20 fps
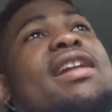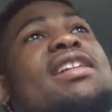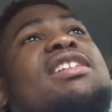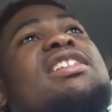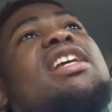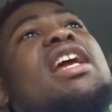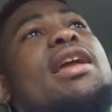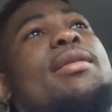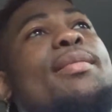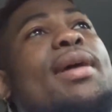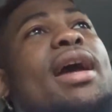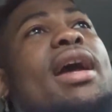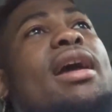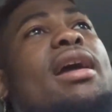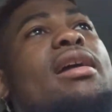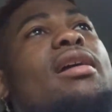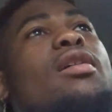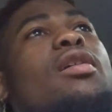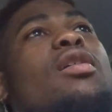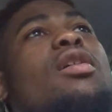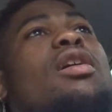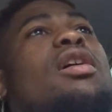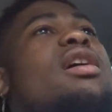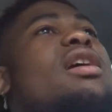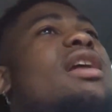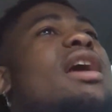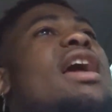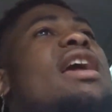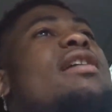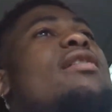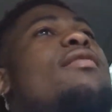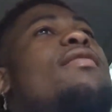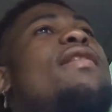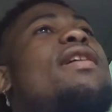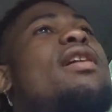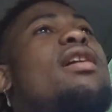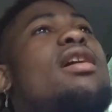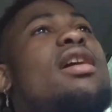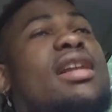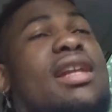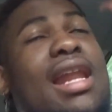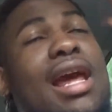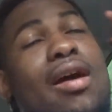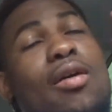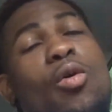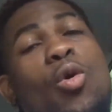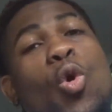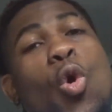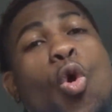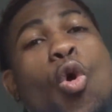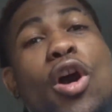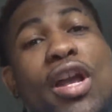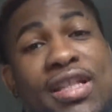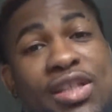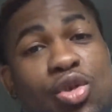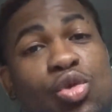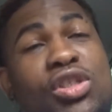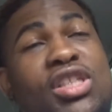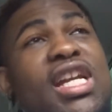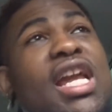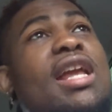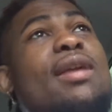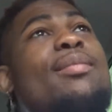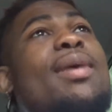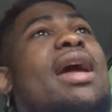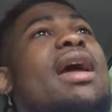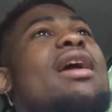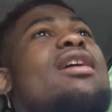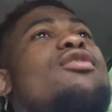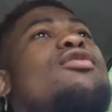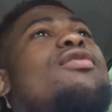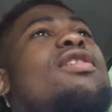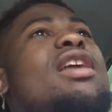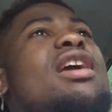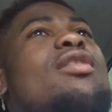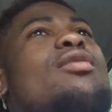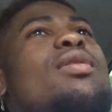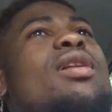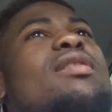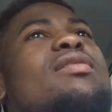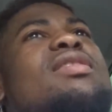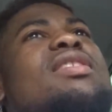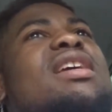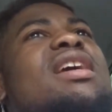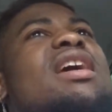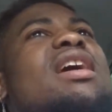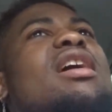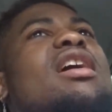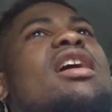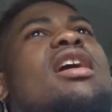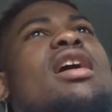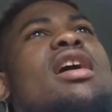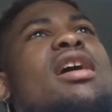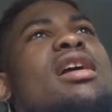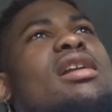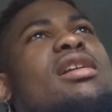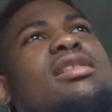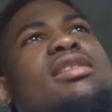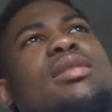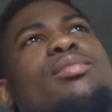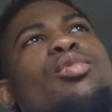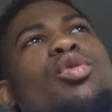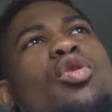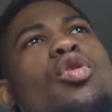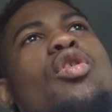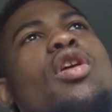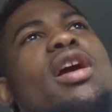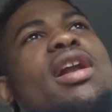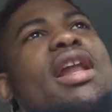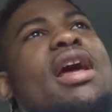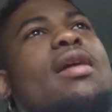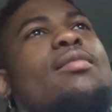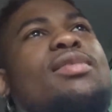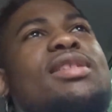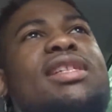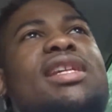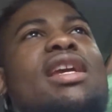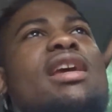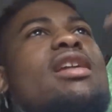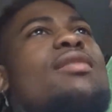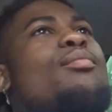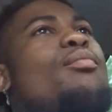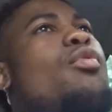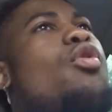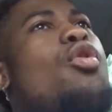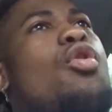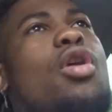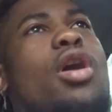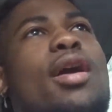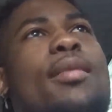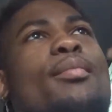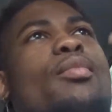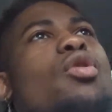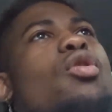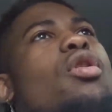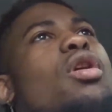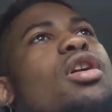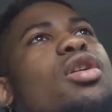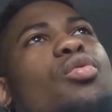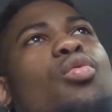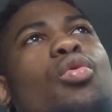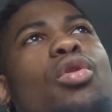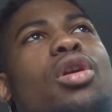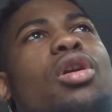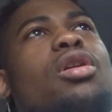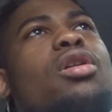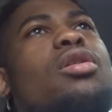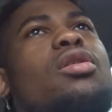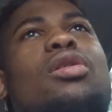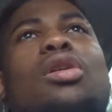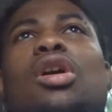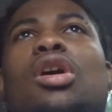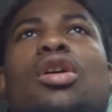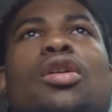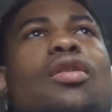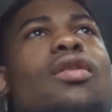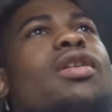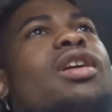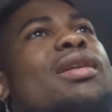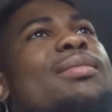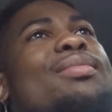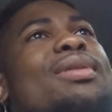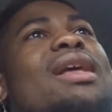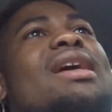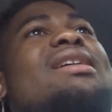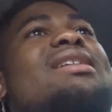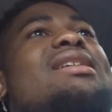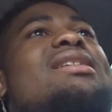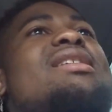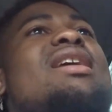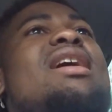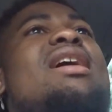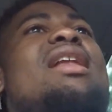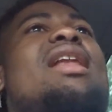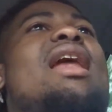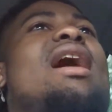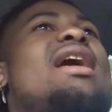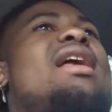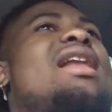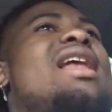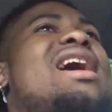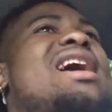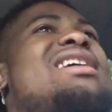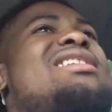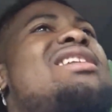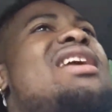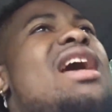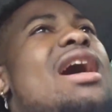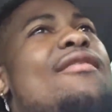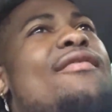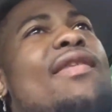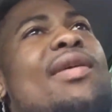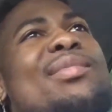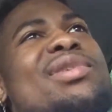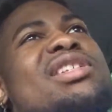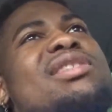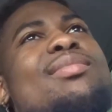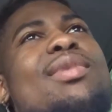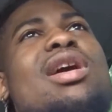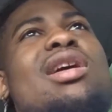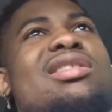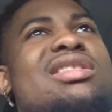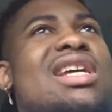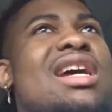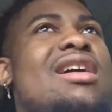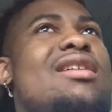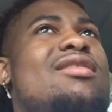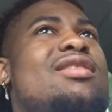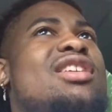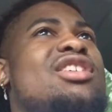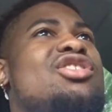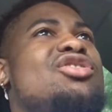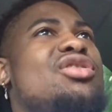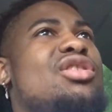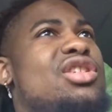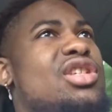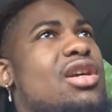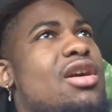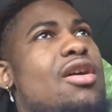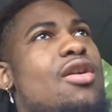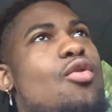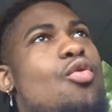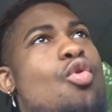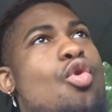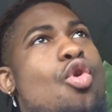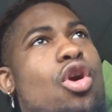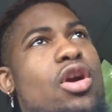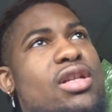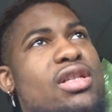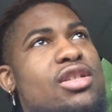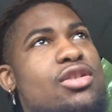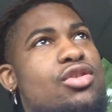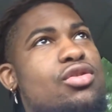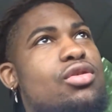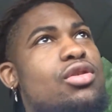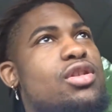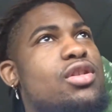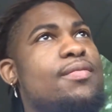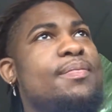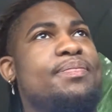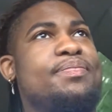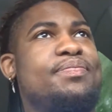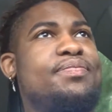shake back. Ain't no feeling. Now I'm going to shape back. You dig what I'm saying? Because I'm going out, I'm seeing more and more of the world, going to places. Like I said, I'm from a small town in Georgia called Warrens in Georgia.